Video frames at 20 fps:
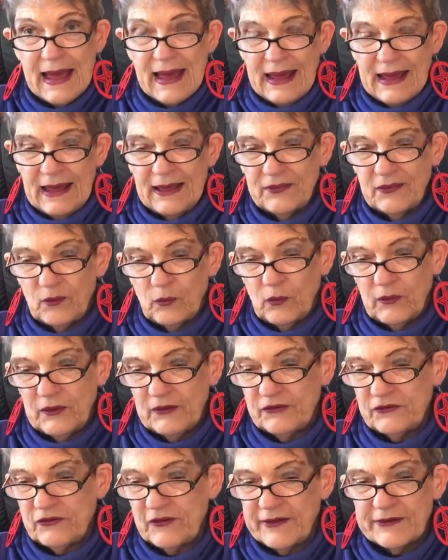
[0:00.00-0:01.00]
and the
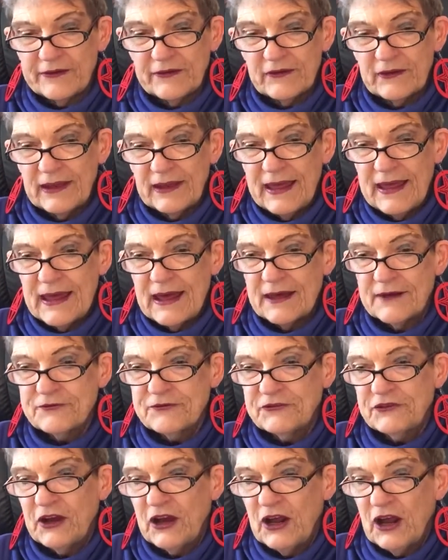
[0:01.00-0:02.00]
ones that are
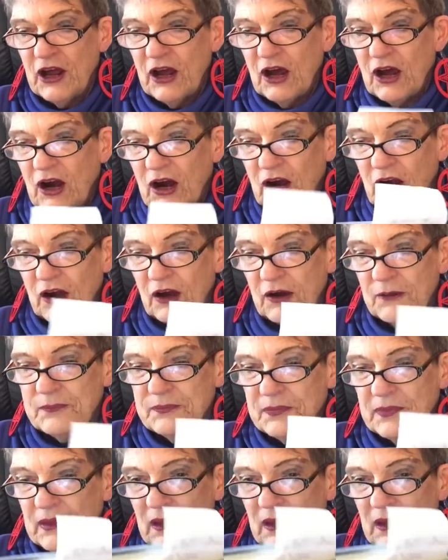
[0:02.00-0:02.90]
left are